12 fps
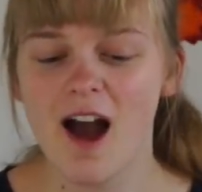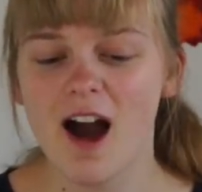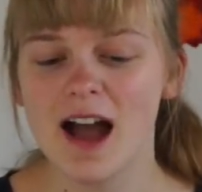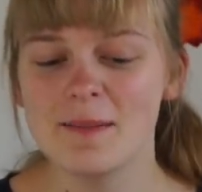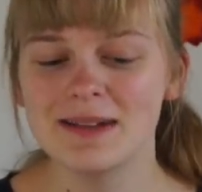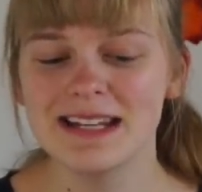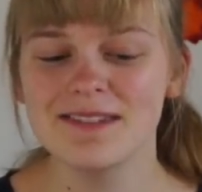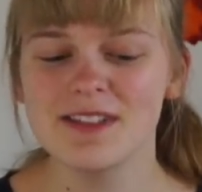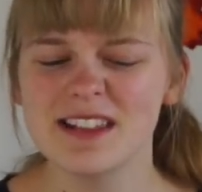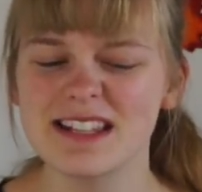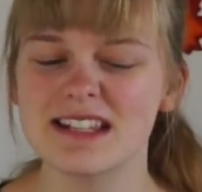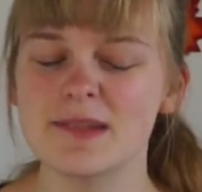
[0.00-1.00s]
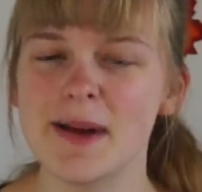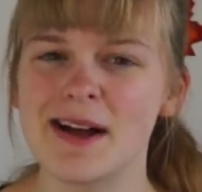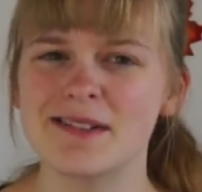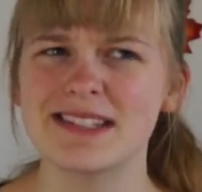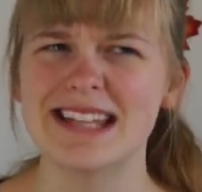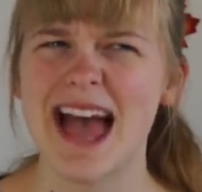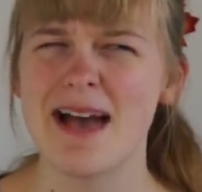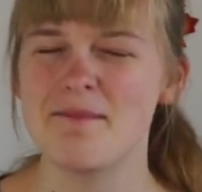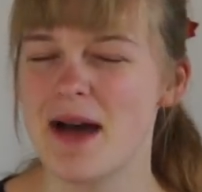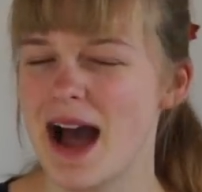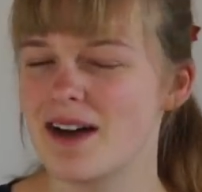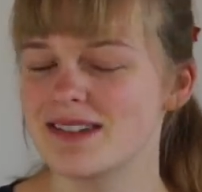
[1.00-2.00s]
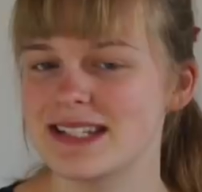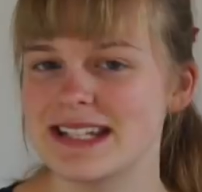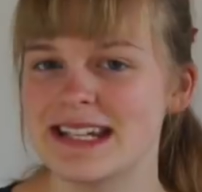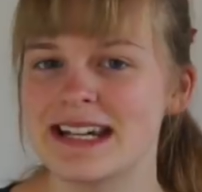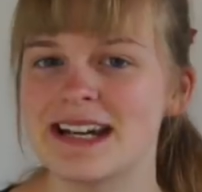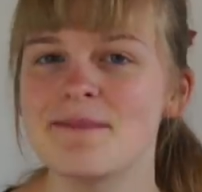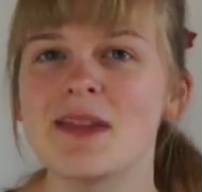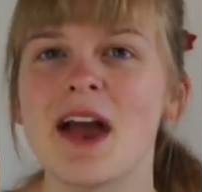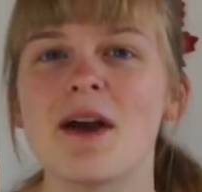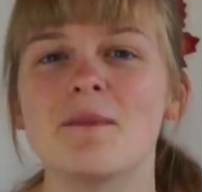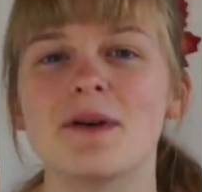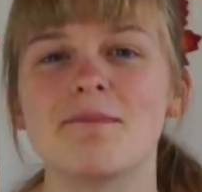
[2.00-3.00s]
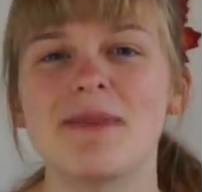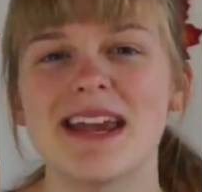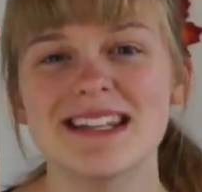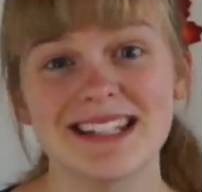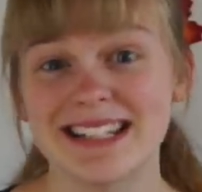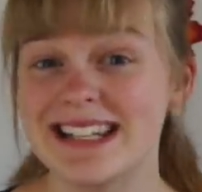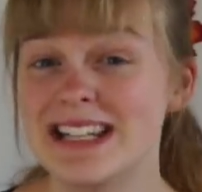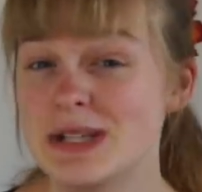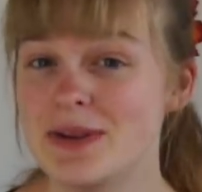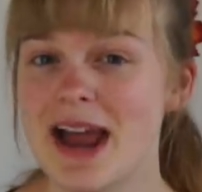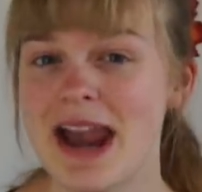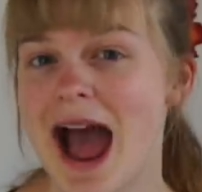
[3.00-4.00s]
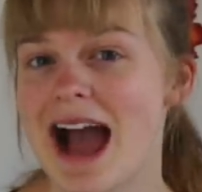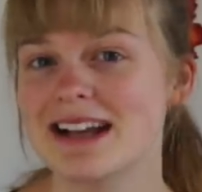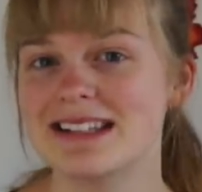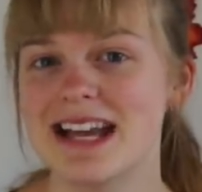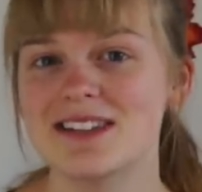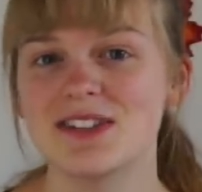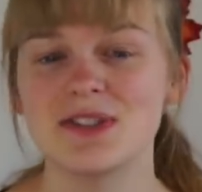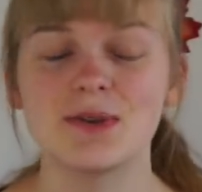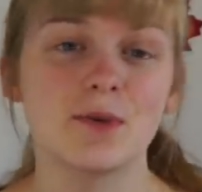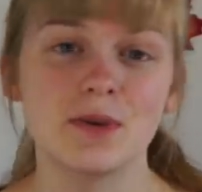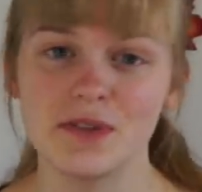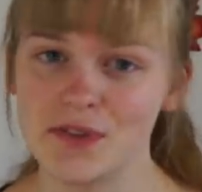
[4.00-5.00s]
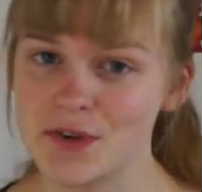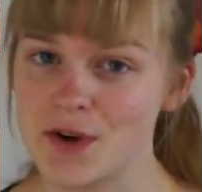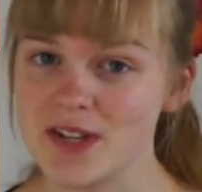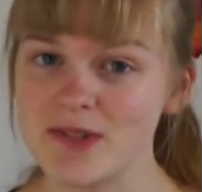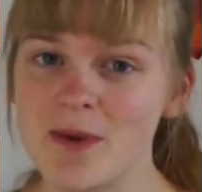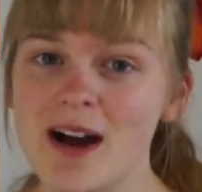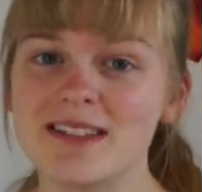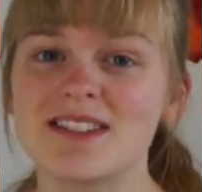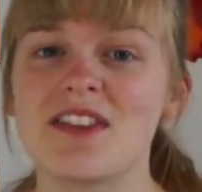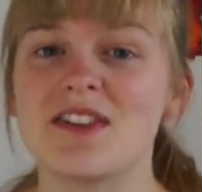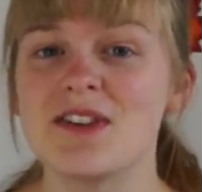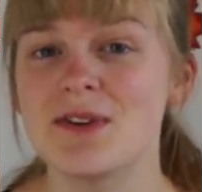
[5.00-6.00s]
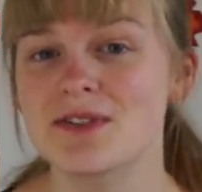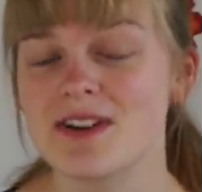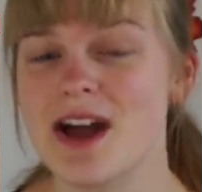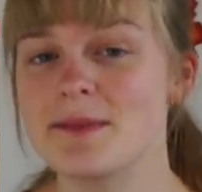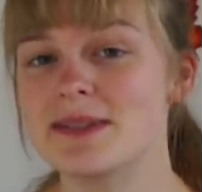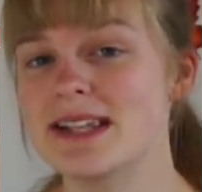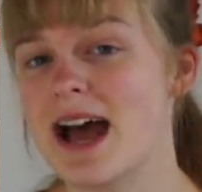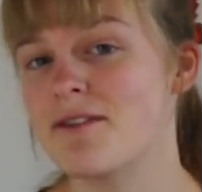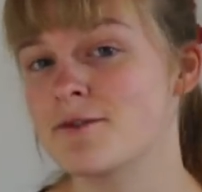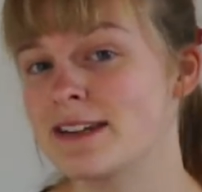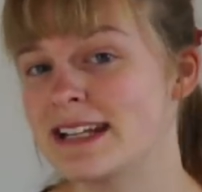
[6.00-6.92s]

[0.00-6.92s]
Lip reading: I believe that this is about £10 a year, but basically you get access to all of the crosswords that the New York Times has ever